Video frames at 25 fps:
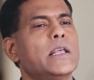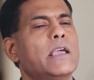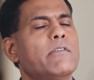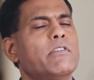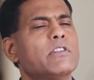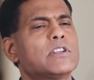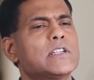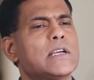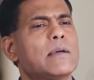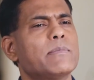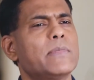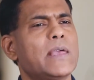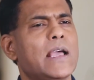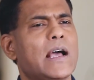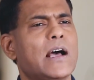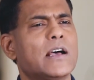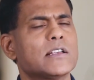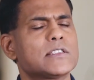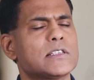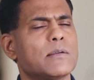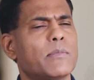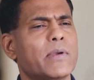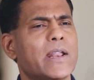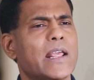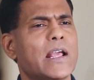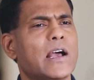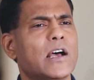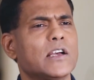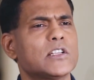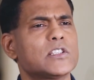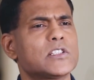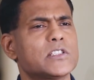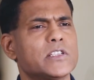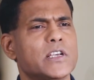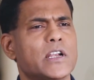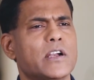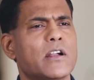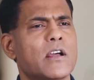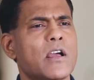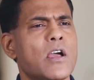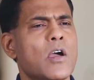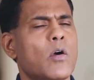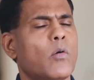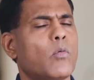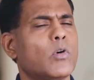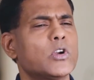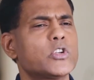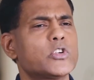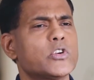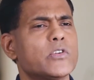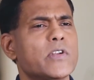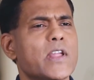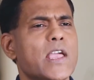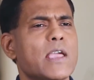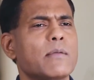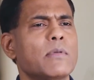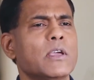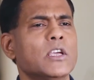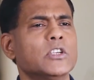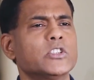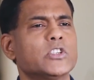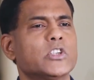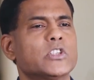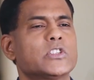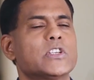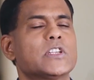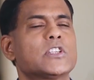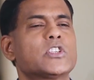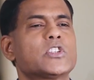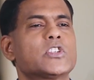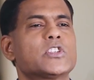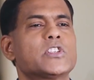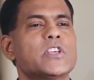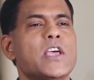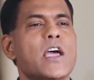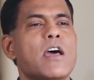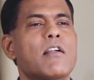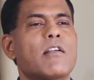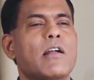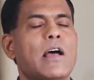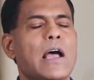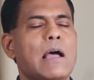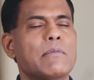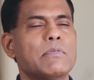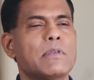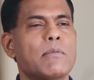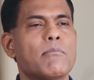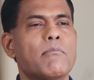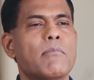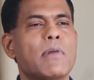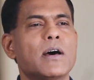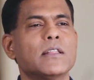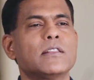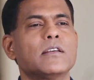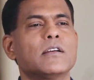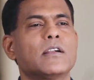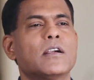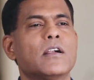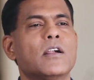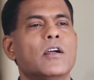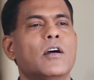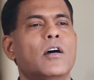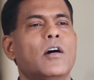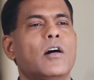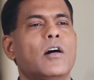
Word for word: Every time they asked, somebody asked Sarah, "What's your name?" She said, "Sarah, I'm the mother